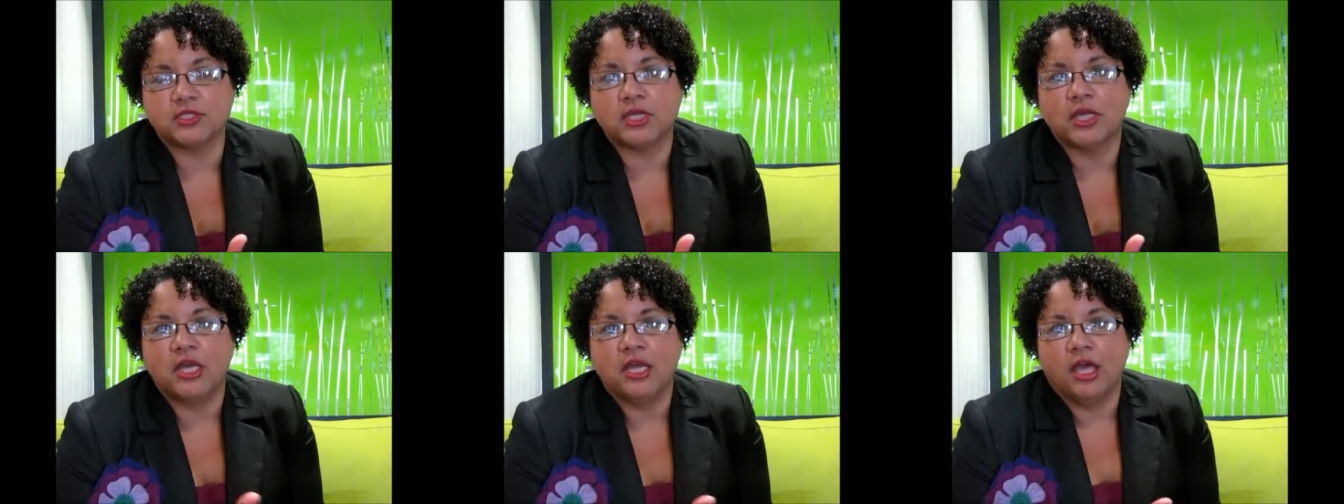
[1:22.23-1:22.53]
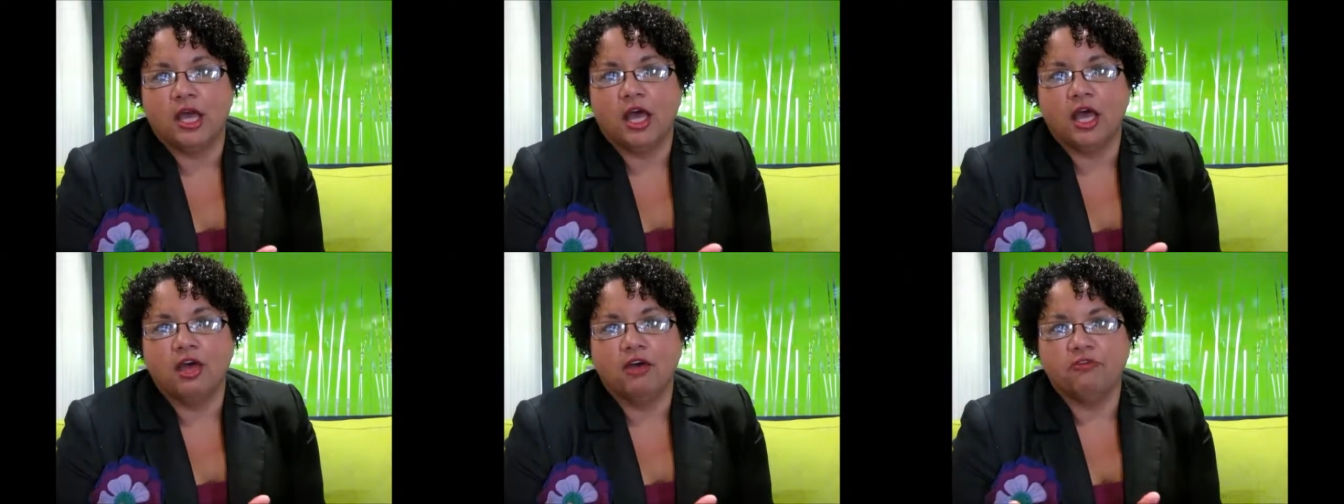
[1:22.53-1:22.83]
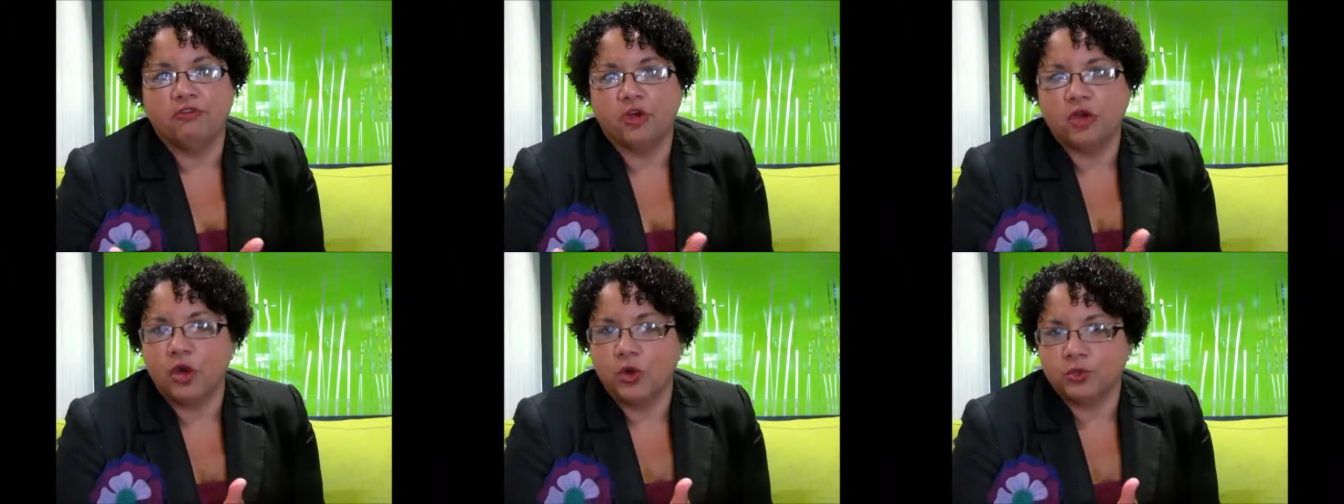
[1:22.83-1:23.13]
of
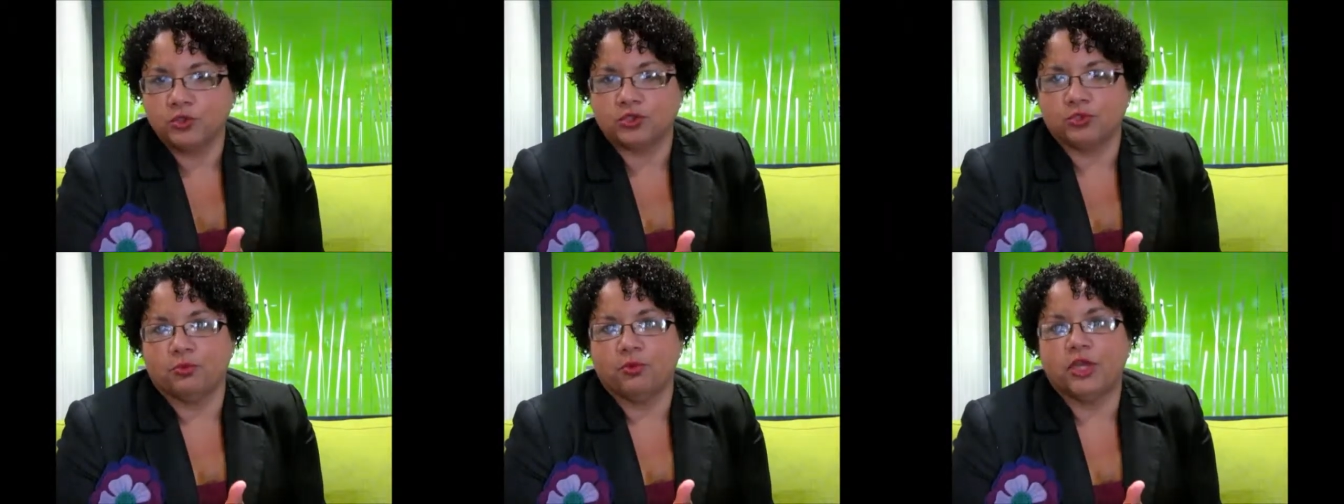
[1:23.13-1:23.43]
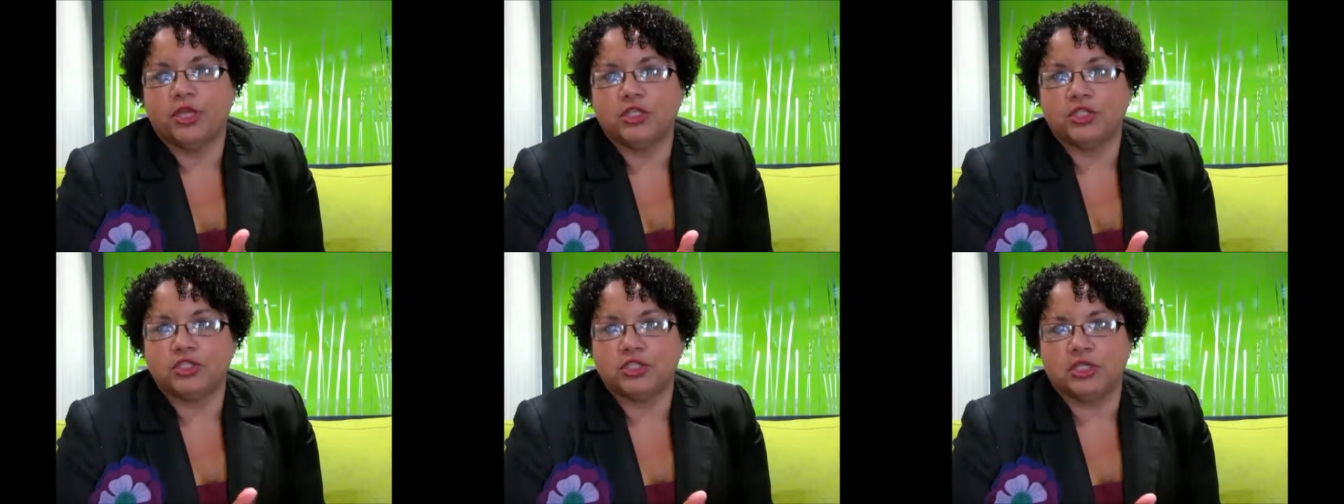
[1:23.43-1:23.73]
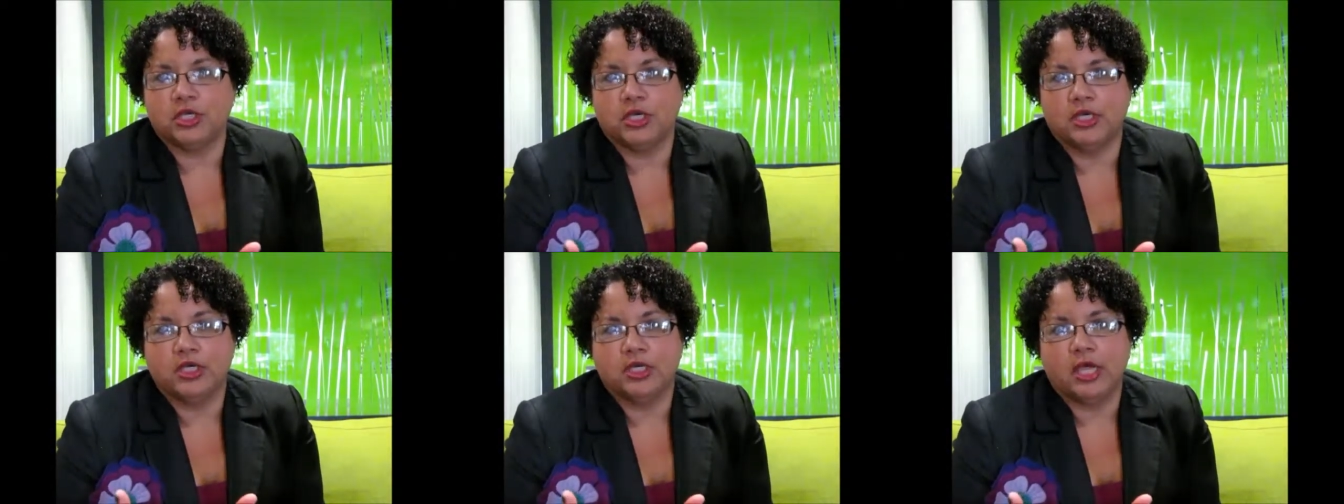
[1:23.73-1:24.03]

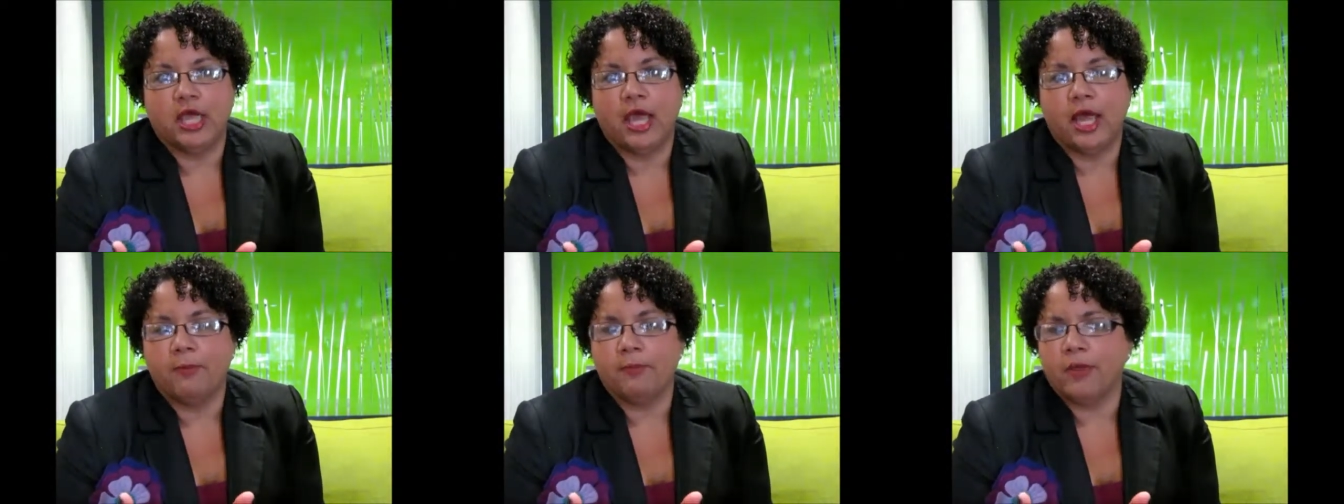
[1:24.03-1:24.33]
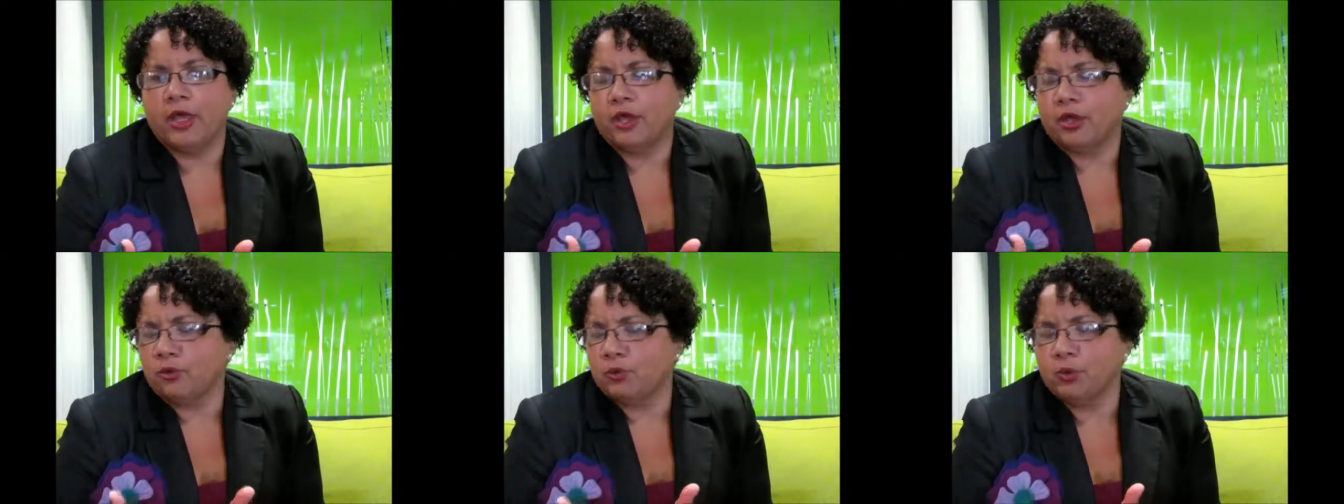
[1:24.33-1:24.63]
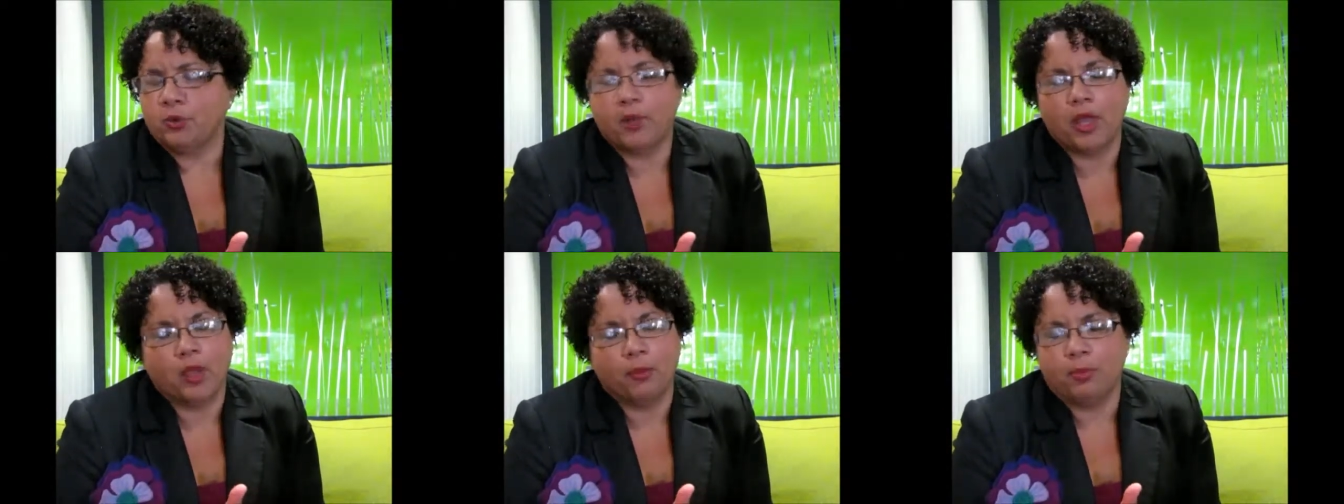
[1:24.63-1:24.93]
acculturation,
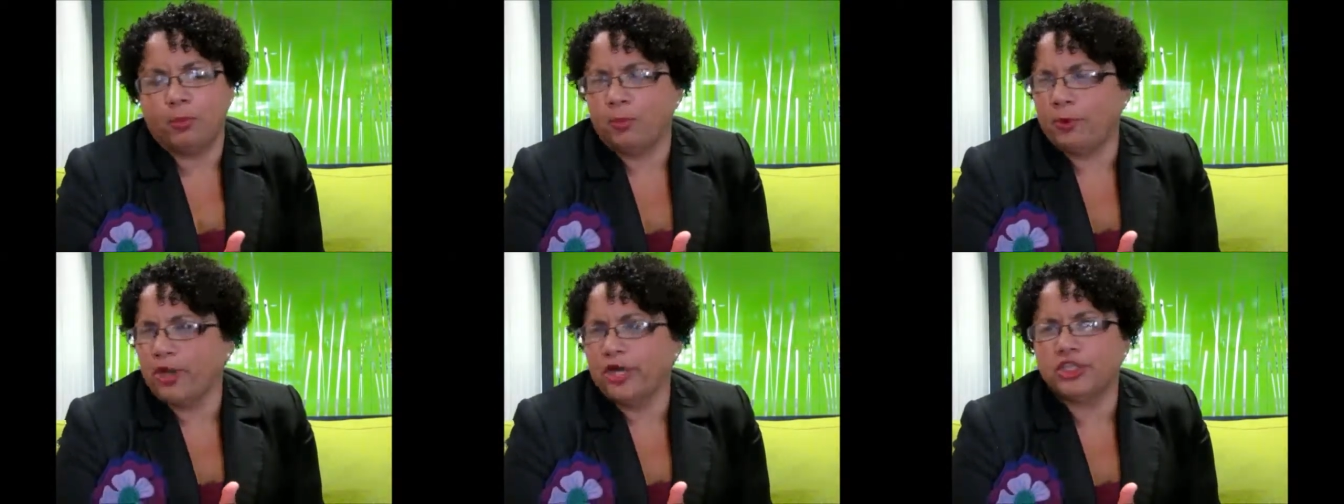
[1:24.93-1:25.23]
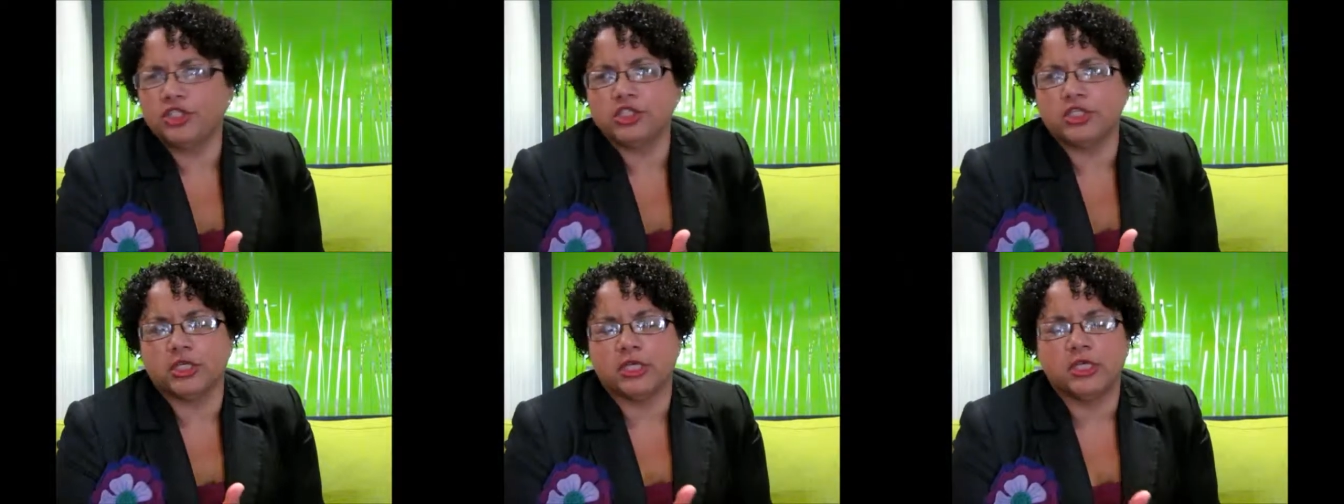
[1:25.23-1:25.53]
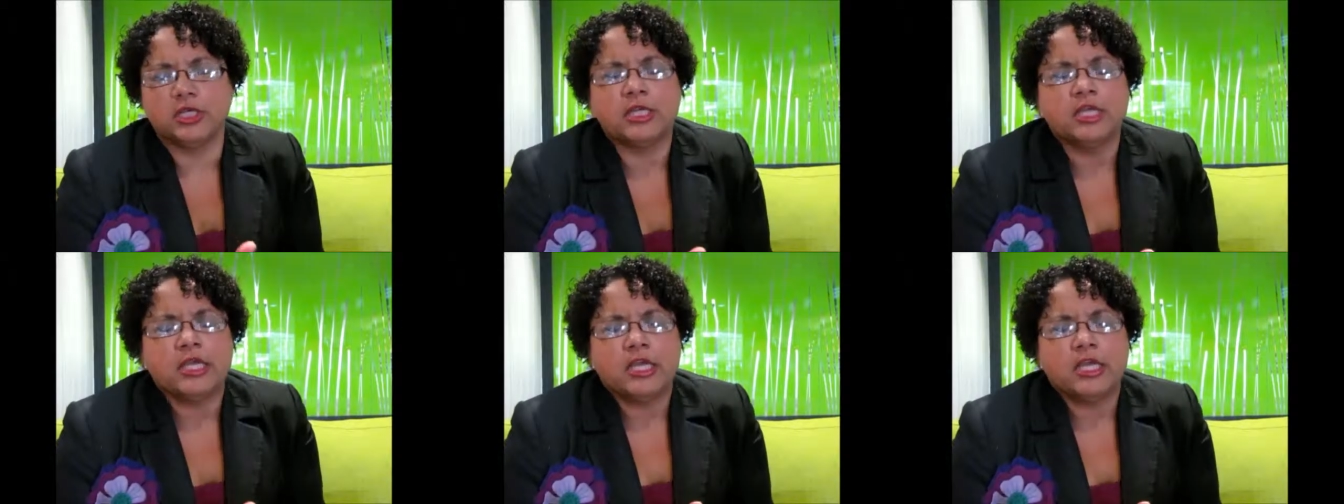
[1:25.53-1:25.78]
oppression,